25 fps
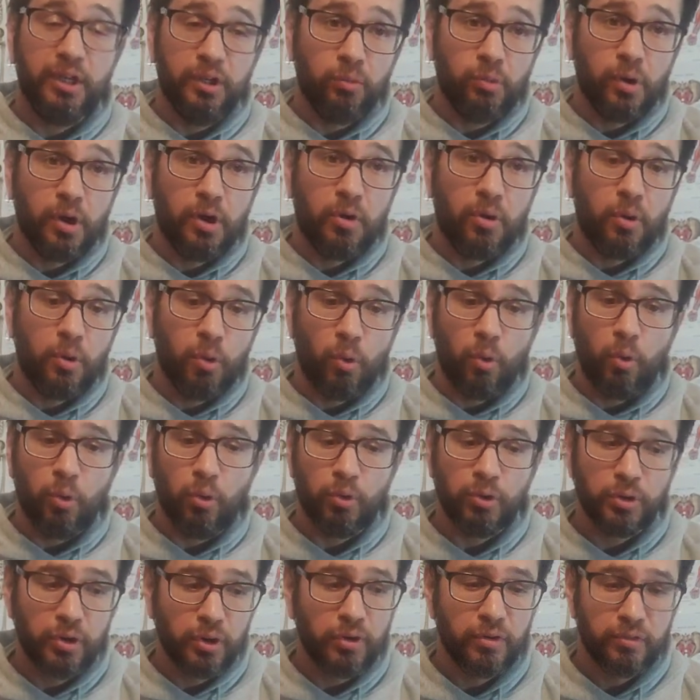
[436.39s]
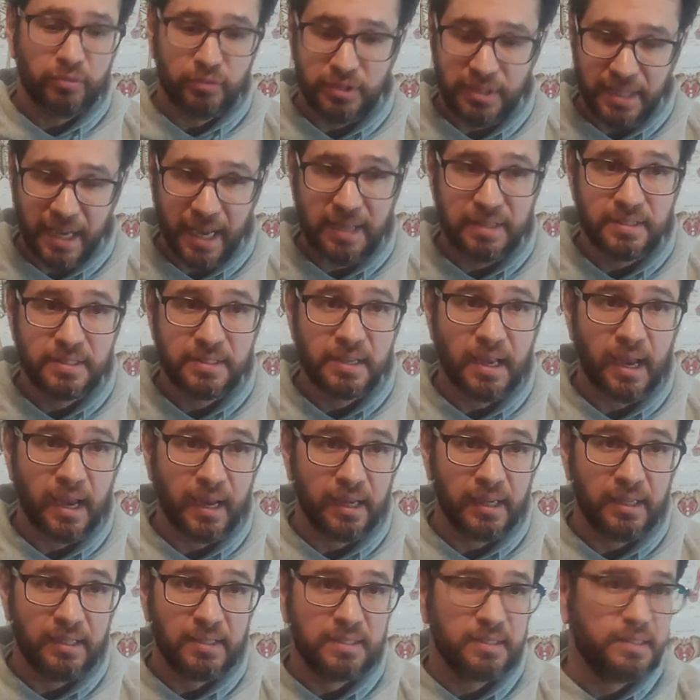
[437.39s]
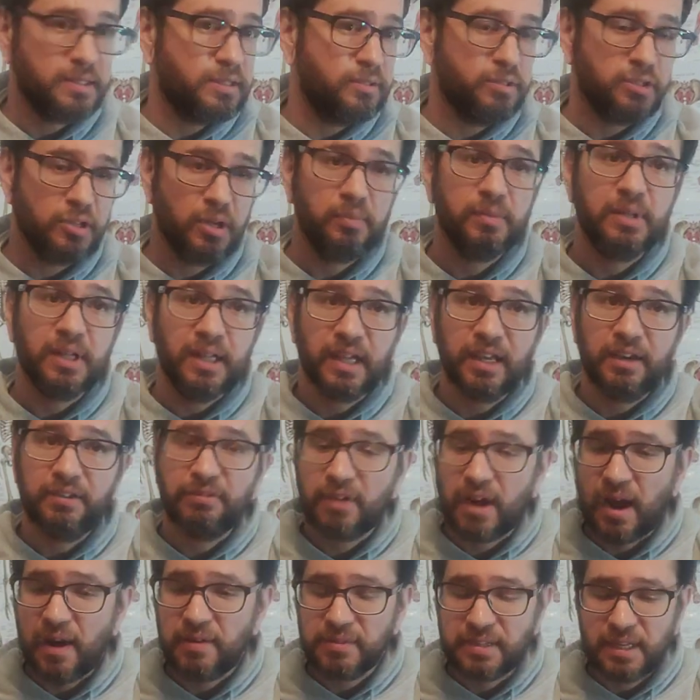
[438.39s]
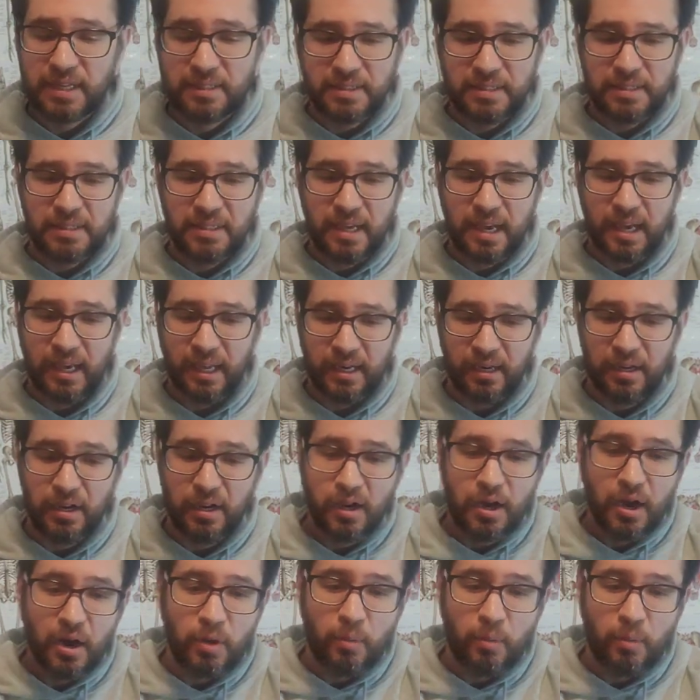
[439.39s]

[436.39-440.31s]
you want to hold for 10 seconds, do something like 5 sets of 10.